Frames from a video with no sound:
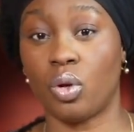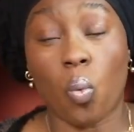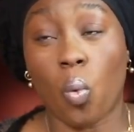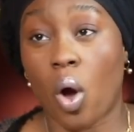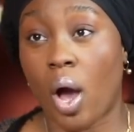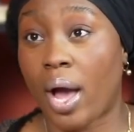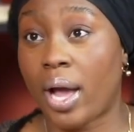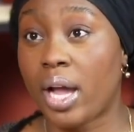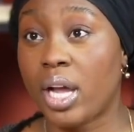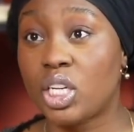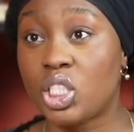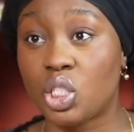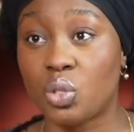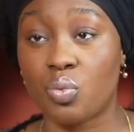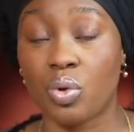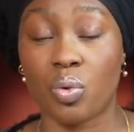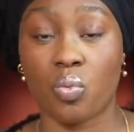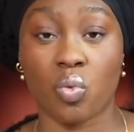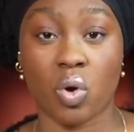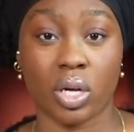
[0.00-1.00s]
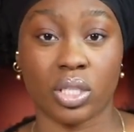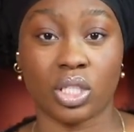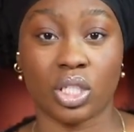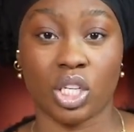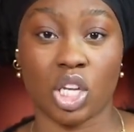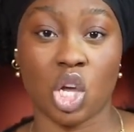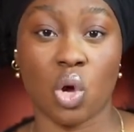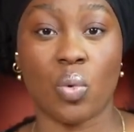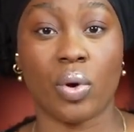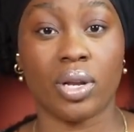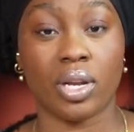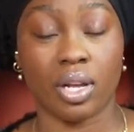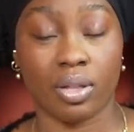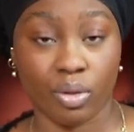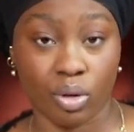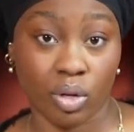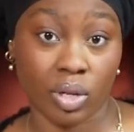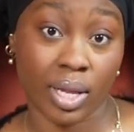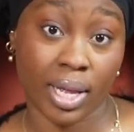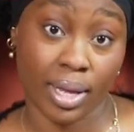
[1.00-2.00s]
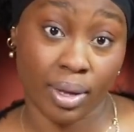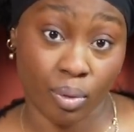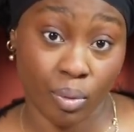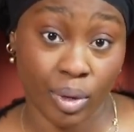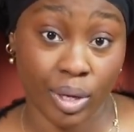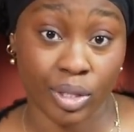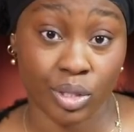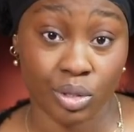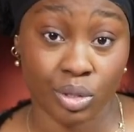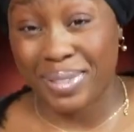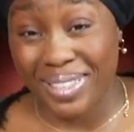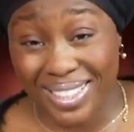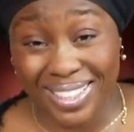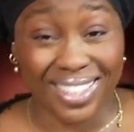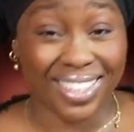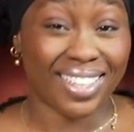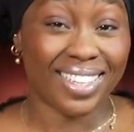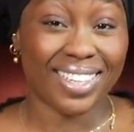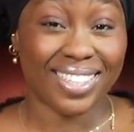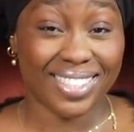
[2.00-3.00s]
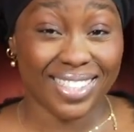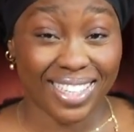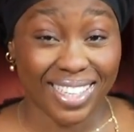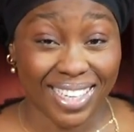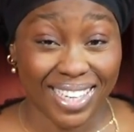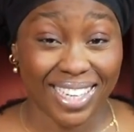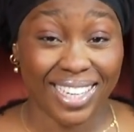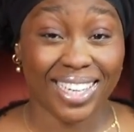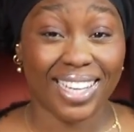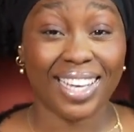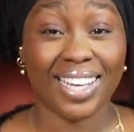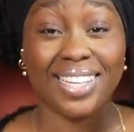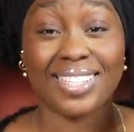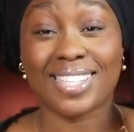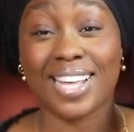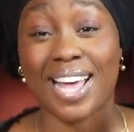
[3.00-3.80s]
Why should we want to know another language? Because it is